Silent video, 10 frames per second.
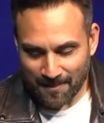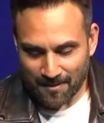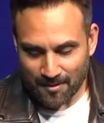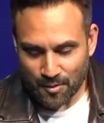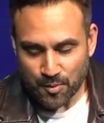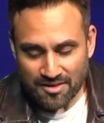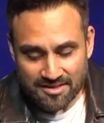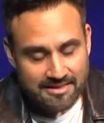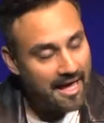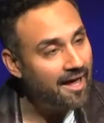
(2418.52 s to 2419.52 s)
was once
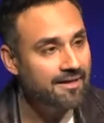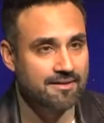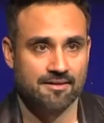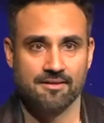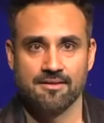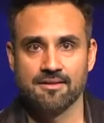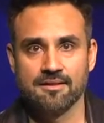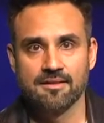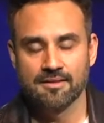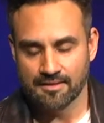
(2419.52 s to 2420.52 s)
dead.
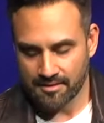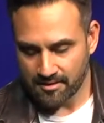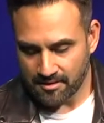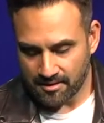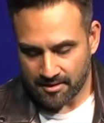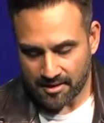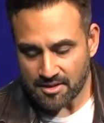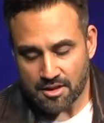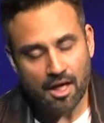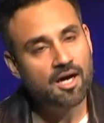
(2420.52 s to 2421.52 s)
He's
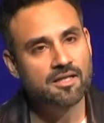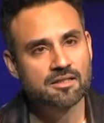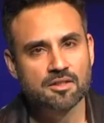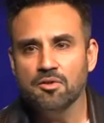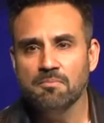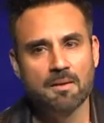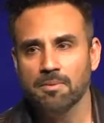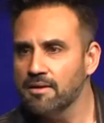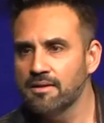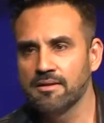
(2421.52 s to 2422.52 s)
gone. Do you
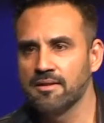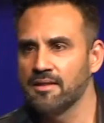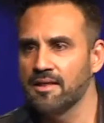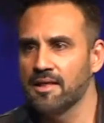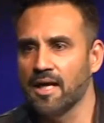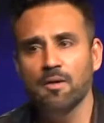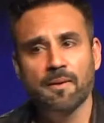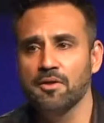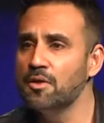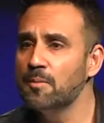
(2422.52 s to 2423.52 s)
remember? I don't know about
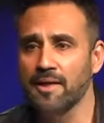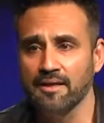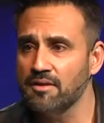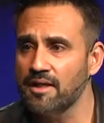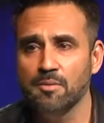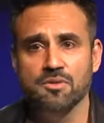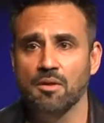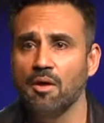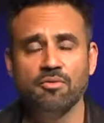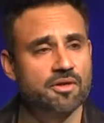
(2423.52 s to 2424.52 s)
you, but I thought he was
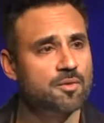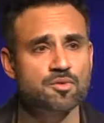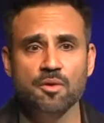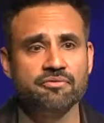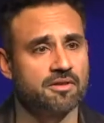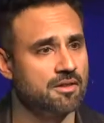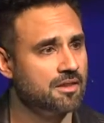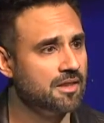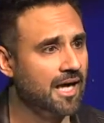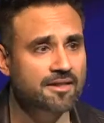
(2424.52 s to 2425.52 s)
over. It was over.
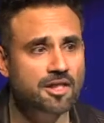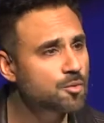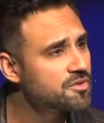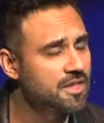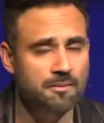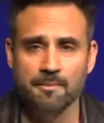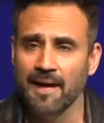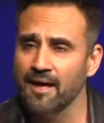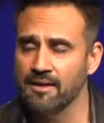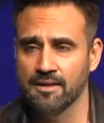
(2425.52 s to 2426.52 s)
I thought he wasn't coming
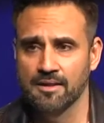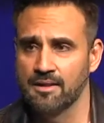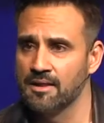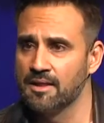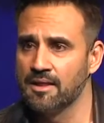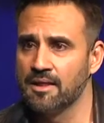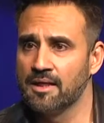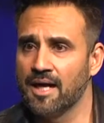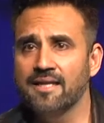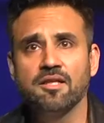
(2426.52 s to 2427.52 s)
back.
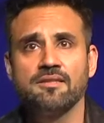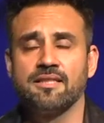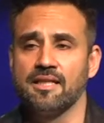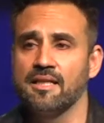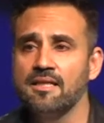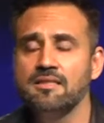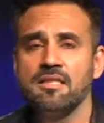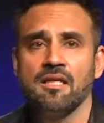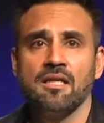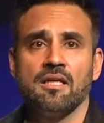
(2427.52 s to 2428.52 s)
I thought that his
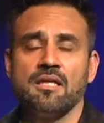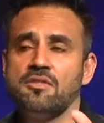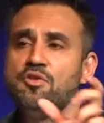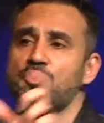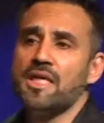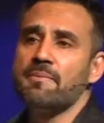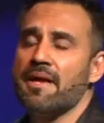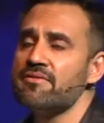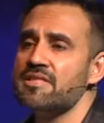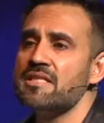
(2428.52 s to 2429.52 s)
dream,
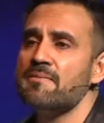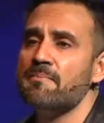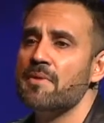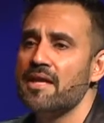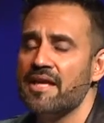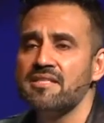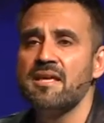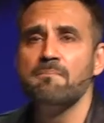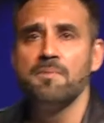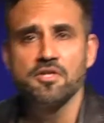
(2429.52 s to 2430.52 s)
his
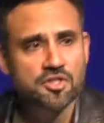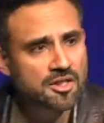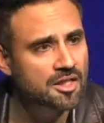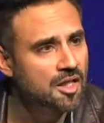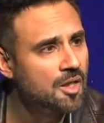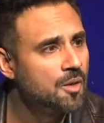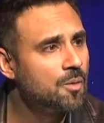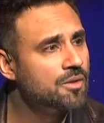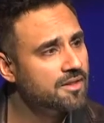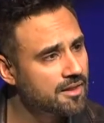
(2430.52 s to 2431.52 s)
ambition
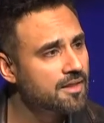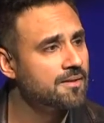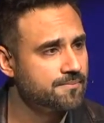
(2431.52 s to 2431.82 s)
would kill him.